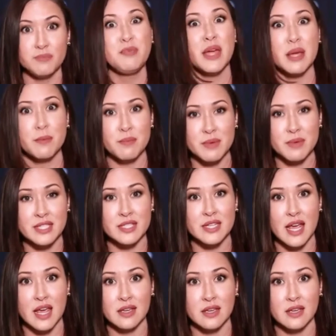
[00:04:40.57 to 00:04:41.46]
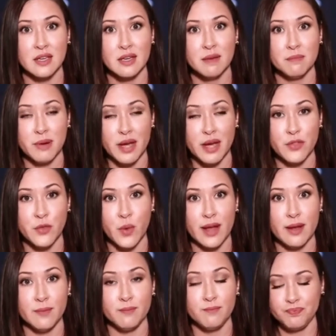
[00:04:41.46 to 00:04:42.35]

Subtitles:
big mistake, by the way.